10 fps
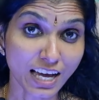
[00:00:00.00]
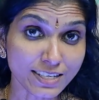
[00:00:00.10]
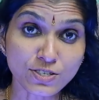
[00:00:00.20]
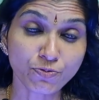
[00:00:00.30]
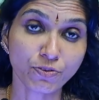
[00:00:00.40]

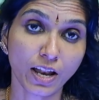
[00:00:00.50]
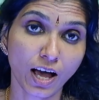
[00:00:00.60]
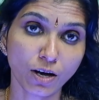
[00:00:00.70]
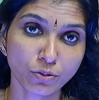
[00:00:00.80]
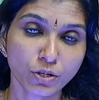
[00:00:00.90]
sighs of
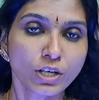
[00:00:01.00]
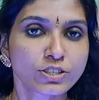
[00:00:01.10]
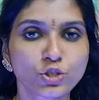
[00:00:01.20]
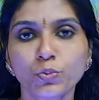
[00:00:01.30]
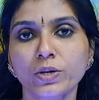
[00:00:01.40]
love
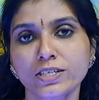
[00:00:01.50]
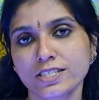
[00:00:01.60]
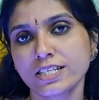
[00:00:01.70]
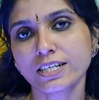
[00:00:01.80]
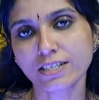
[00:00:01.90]

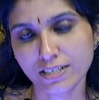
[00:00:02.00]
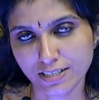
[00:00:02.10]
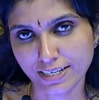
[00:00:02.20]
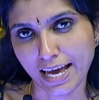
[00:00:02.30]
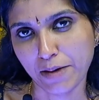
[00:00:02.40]
towards the
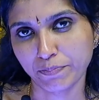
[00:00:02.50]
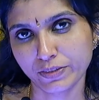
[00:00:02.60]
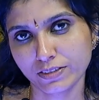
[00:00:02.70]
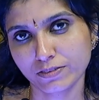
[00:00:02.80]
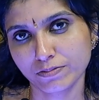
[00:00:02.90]
Greek
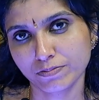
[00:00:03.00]
camp.